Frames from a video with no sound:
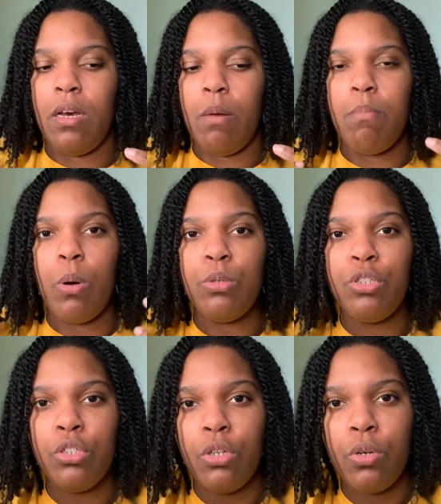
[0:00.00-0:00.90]

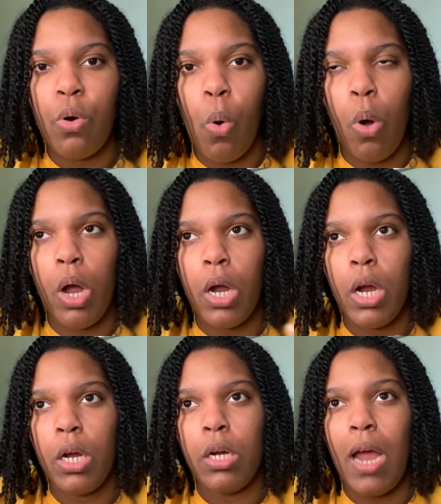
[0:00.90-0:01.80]
emotional,
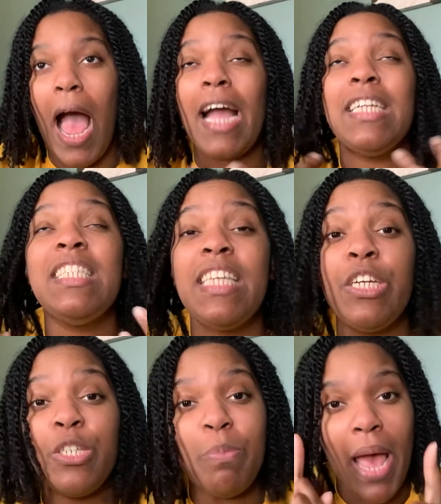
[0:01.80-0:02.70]
or I
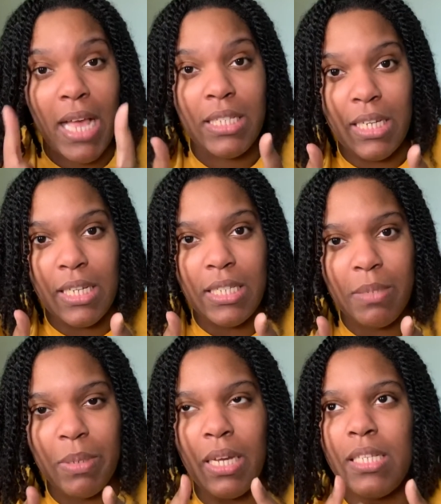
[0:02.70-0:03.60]
considered past
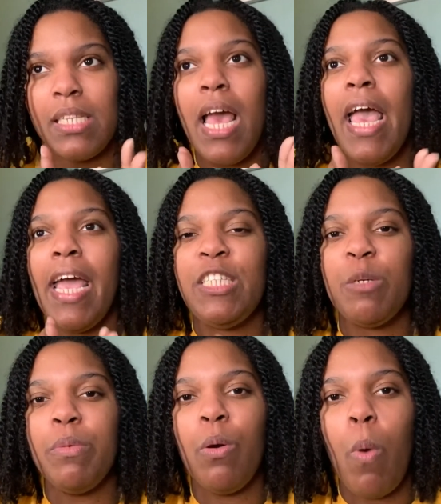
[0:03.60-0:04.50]
tense, because it
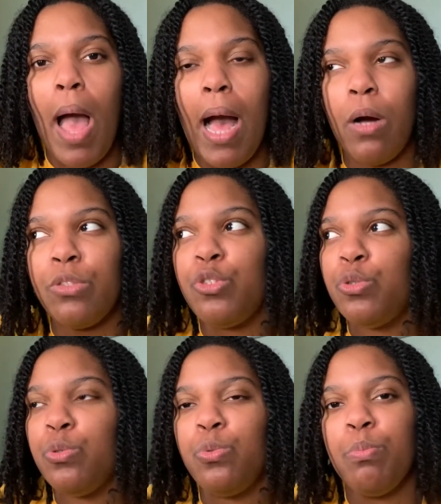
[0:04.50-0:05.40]
took me a while
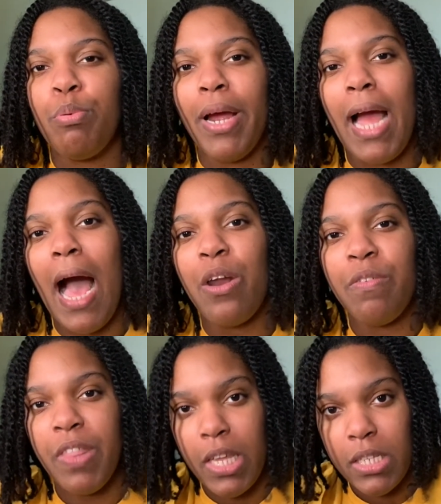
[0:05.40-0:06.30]
to break out
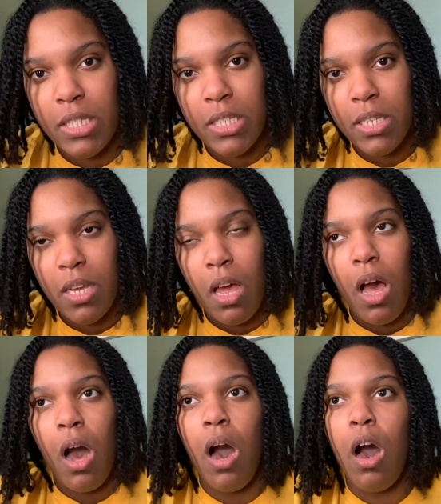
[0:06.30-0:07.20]
of this,
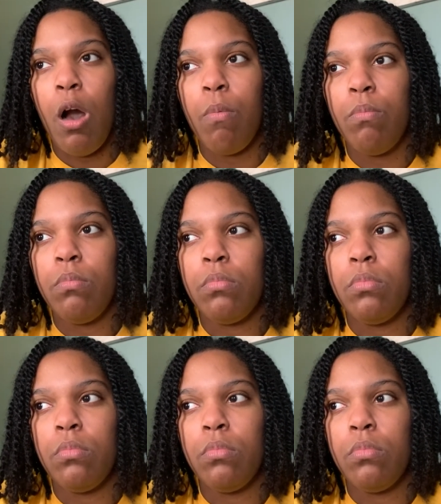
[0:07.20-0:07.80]
that